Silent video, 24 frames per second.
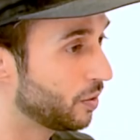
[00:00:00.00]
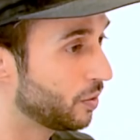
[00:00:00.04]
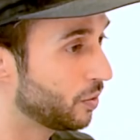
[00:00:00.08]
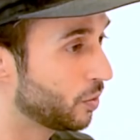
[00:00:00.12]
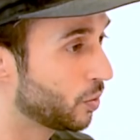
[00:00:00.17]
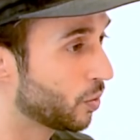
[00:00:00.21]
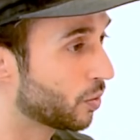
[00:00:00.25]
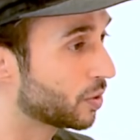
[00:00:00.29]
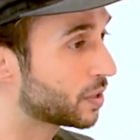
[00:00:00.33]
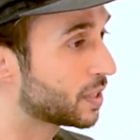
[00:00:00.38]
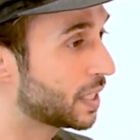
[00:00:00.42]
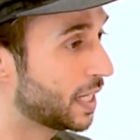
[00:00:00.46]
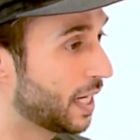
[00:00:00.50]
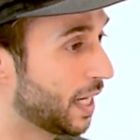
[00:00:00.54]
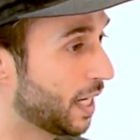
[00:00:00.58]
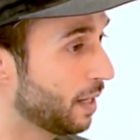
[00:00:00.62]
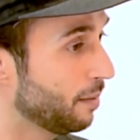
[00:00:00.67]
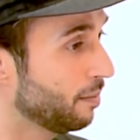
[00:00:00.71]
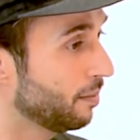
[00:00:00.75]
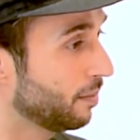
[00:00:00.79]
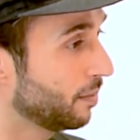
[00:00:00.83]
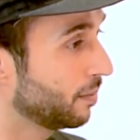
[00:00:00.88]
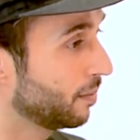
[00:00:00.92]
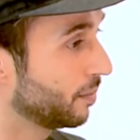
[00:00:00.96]
Your
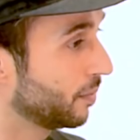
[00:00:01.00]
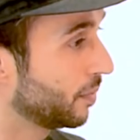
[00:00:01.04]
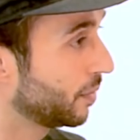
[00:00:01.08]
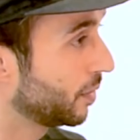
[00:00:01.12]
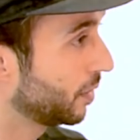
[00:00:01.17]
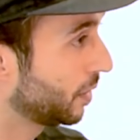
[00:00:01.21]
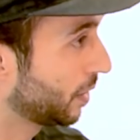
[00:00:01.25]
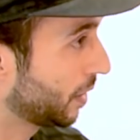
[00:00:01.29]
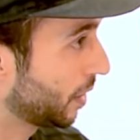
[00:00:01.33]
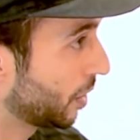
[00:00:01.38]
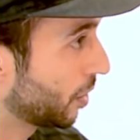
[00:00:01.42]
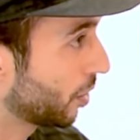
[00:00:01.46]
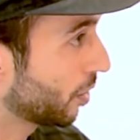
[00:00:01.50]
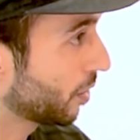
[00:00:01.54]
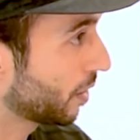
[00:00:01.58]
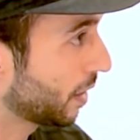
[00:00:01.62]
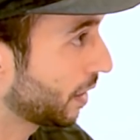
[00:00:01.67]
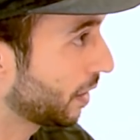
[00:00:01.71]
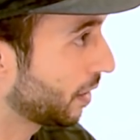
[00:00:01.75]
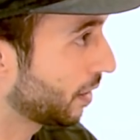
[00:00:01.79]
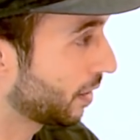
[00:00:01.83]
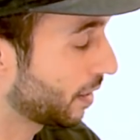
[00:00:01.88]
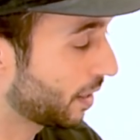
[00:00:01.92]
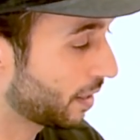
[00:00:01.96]
team, you know,
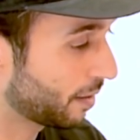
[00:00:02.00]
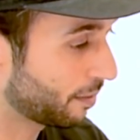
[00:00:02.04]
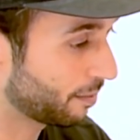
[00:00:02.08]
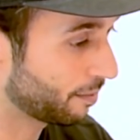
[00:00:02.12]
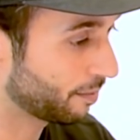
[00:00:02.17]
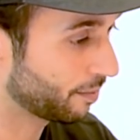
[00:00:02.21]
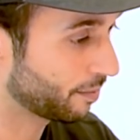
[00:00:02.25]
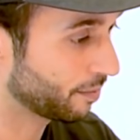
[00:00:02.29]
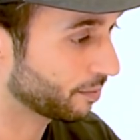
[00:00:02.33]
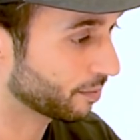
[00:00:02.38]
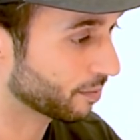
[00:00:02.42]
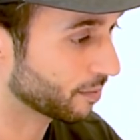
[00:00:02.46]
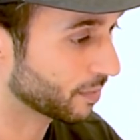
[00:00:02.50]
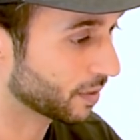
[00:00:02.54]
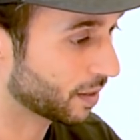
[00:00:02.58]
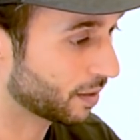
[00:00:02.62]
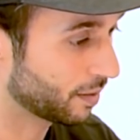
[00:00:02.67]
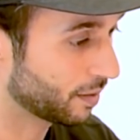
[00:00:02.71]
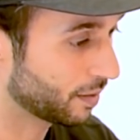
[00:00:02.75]
the um,